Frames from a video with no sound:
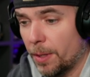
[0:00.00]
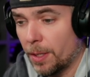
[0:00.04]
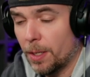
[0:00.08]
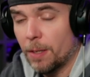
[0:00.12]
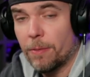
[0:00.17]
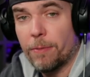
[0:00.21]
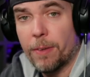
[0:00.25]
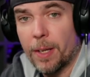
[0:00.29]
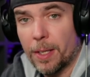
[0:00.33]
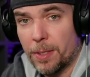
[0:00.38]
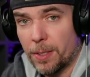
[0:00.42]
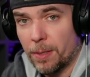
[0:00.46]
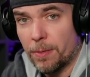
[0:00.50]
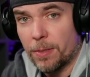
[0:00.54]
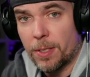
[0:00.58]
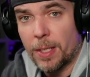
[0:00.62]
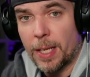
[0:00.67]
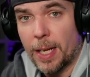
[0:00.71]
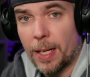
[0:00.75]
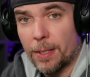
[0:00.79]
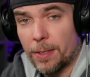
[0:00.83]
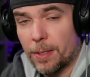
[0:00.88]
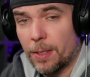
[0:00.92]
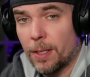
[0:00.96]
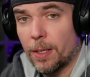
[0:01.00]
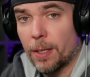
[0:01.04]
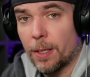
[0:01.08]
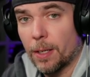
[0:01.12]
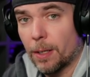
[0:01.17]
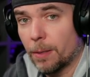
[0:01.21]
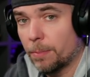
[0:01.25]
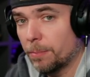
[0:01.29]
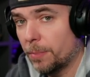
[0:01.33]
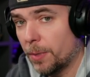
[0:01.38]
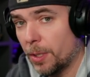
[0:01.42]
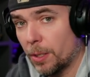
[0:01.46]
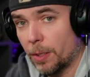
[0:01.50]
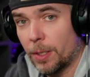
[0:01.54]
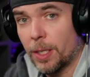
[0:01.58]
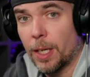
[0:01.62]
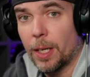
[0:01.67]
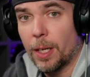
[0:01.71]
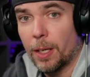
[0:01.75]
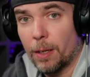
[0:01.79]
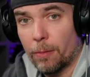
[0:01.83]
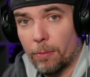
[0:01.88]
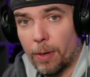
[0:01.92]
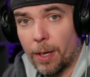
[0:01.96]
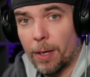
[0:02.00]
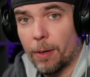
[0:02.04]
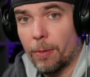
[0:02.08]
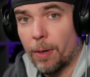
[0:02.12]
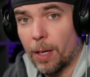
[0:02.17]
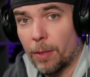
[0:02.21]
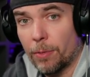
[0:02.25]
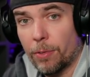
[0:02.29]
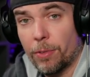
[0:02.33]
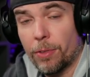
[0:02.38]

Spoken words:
defensive stats there, getting right around